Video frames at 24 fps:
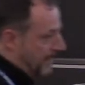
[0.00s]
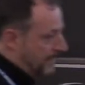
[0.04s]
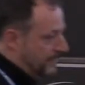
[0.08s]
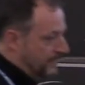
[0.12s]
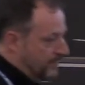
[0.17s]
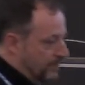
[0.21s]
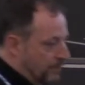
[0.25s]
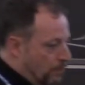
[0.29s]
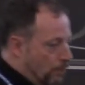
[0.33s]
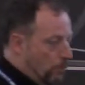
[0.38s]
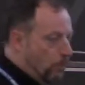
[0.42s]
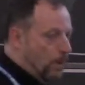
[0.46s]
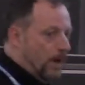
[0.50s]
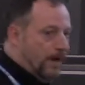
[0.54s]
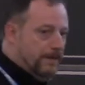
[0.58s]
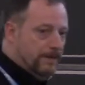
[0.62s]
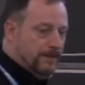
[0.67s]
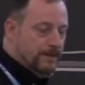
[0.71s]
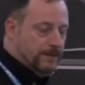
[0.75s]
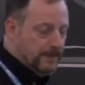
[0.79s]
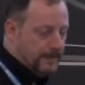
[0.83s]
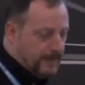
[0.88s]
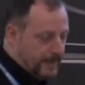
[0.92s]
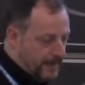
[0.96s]
less than
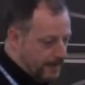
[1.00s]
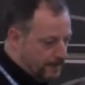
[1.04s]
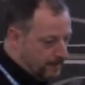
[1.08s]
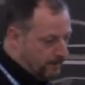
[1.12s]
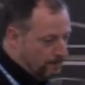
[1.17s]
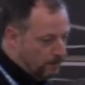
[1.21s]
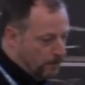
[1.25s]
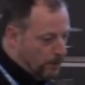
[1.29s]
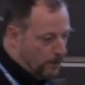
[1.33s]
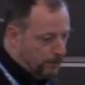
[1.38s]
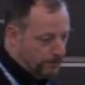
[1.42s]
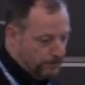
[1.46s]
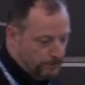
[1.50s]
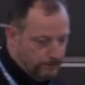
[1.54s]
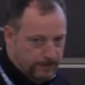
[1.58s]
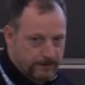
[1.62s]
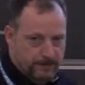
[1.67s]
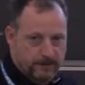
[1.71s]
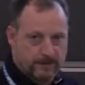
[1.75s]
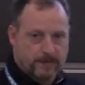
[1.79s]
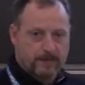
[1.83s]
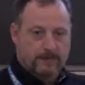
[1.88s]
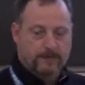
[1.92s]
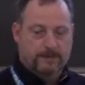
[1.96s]
1 to get a model
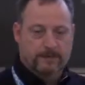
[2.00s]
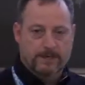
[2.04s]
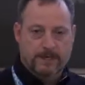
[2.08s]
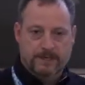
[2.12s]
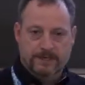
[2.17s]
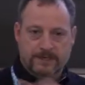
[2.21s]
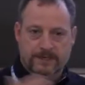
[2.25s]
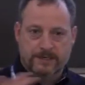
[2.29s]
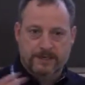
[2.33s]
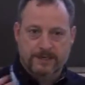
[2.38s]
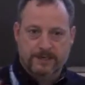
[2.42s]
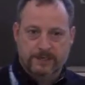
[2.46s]
that doesn't